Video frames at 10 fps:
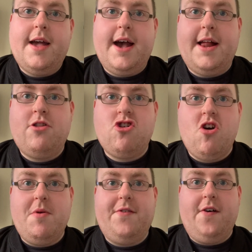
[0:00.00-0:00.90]
And
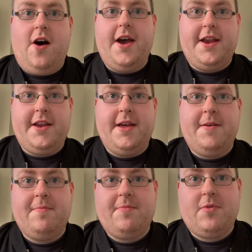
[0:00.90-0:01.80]
Jeremy Fine,
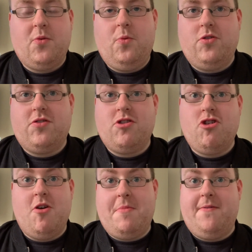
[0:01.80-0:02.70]
which is the
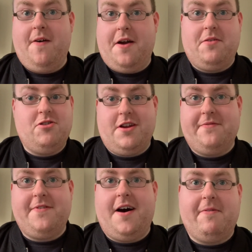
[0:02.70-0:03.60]
Jeremy Fine on Channel
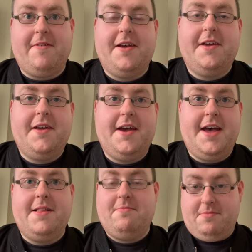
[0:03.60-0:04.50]
5,
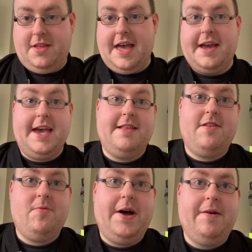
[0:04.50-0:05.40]
and the Eggheads
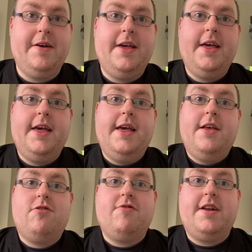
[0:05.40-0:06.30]
as well.
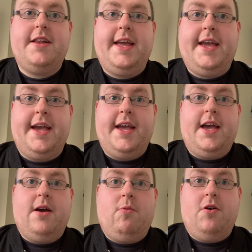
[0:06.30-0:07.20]
Strictly
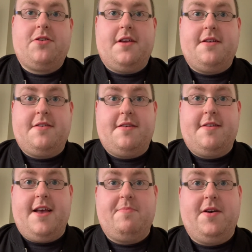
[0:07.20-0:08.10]
was a
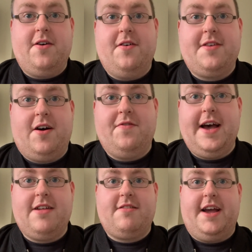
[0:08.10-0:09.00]
success because of
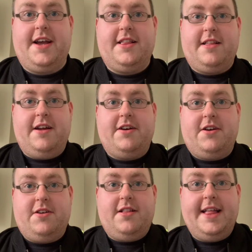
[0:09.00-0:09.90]
hashtag
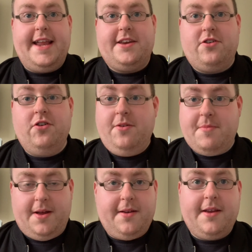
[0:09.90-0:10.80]
Len
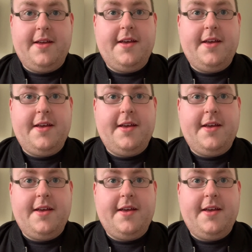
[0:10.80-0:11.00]
Goodman.